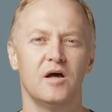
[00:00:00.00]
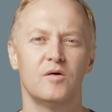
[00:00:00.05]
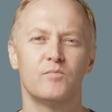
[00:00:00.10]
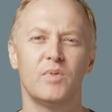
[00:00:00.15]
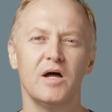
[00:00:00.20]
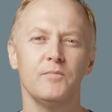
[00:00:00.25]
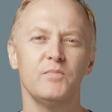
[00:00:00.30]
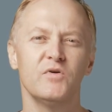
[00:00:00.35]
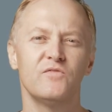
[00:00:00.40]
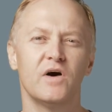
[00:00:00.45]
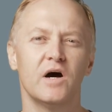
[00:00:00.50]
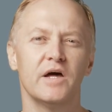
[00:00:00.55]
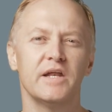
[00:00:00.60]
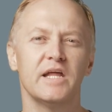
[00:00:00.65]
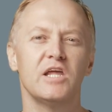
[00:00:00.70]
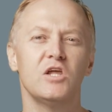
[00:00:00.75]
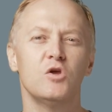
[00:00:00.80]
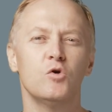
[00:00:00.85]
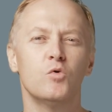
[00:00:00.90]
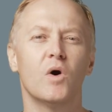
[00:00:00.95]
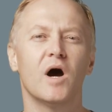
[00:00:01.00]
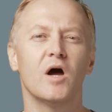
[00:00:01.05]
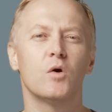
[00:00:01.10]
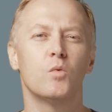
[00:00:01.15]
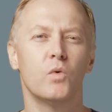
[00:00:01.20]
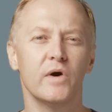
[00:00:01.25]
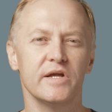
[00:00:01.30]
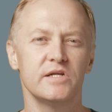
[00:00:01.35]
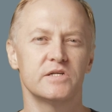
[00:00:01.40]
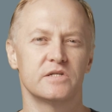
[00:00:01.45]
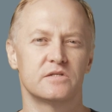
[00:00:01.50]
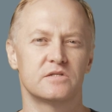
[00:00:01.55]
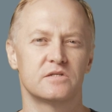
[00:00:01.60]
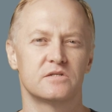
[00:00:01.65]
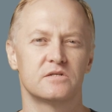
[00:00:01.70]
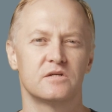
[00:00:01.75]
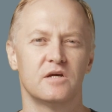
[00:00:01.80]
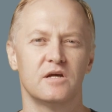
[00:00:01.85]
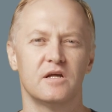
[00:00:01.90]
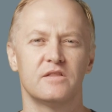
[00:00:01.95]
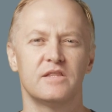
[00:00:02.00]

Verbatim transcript: by providing UI widgets